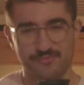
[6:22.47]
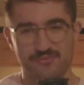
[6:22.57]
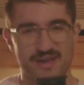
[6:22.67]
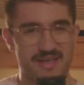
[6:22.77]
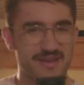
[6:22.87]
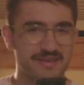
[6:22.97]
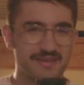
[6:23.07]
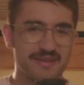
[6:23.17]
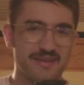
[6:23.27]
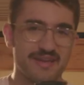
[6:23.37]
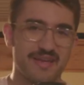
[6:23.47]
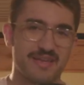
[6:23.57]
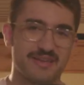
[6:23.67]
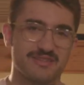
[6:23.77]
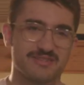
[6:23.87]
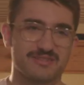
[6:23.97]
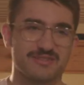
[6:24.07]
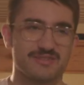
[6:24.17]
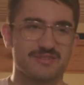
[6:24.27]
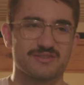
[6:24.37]
red is
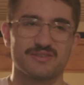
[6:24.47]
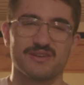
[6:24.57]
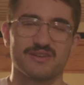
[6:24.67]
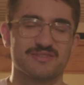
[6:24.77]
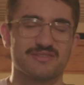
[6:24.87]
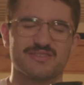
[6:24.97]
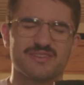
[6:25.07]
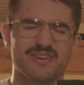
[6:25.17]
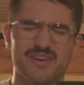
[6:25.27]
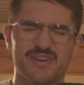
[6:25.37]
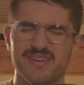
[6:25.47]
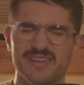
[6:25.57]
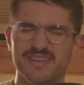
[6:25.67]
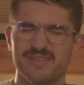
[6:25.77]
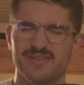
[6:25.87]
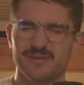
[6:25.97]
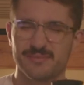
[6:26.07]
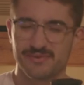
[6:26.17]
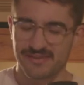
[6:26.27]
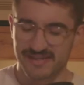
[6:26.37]

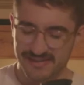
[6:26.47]
incredible. Like, it